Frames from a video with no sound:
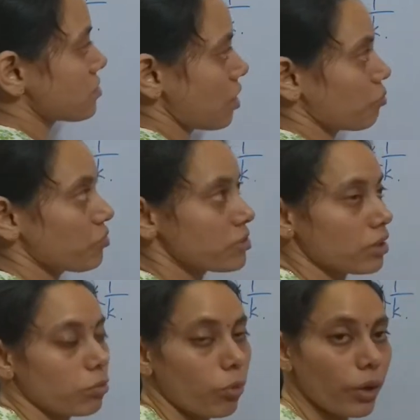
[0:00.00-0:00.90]
type of
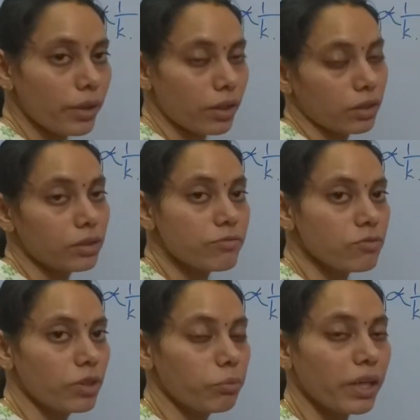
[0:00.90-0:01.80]
sigmoid curves
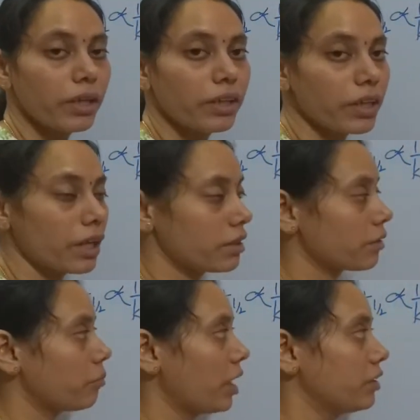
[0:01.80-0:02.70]
will be
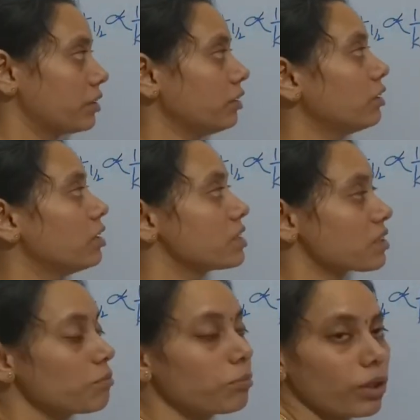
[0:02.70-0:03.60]
indicated by the
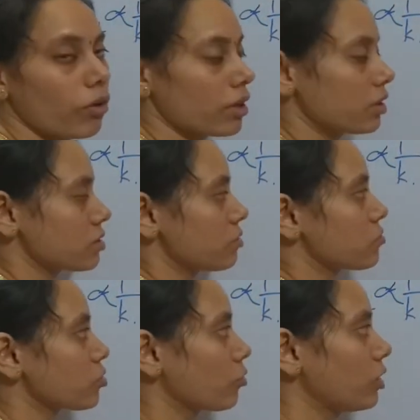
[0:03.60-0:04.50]
simple
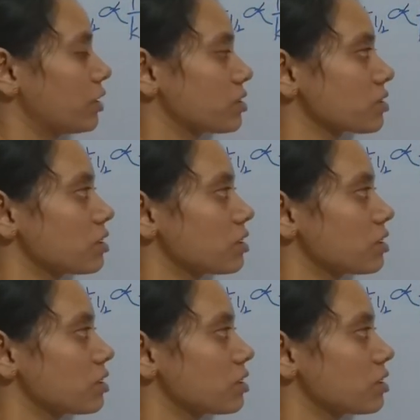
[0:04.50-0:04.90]
organisms. So let us